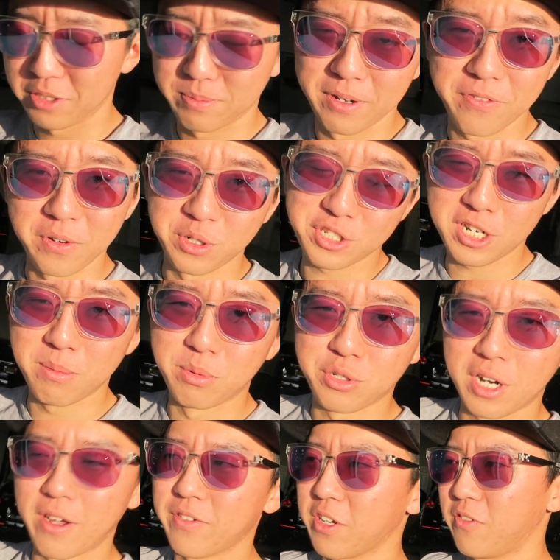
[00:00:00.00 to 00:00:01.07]
It's my first time
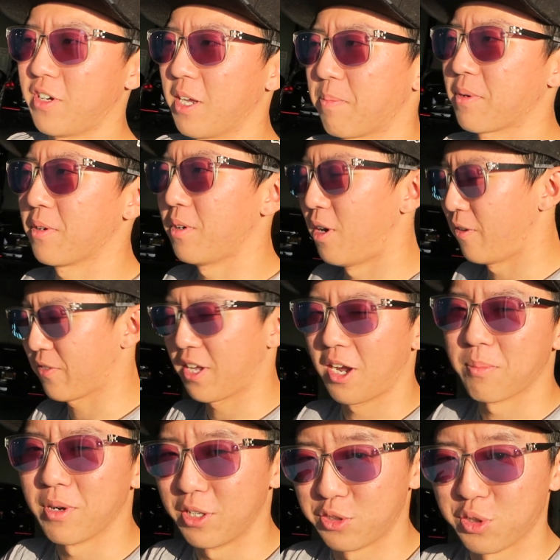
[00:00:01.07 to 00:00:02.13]
driving a Viper. Off
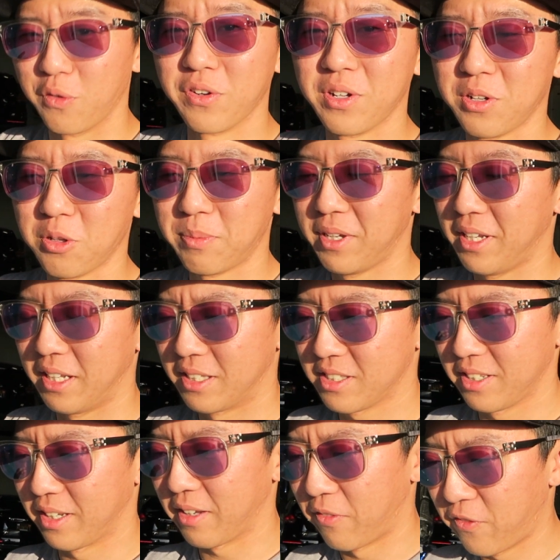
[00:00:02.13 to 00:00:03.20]
camera, I drove it a little bit.
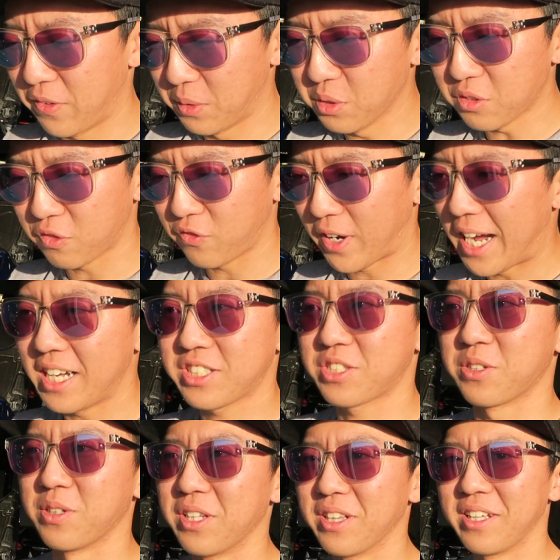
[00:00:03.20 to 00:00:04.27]
It's like, it feels
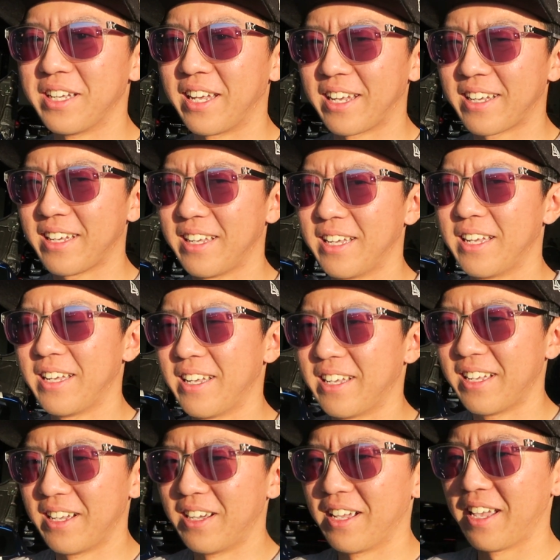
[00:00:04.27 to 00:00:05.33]
faster than like
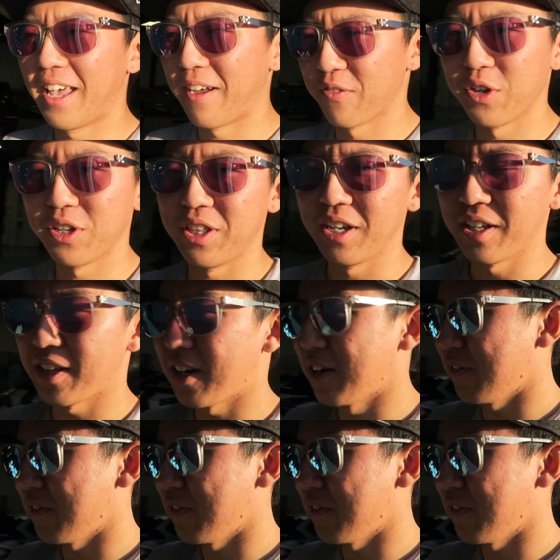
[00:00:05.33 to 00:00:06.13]
everything that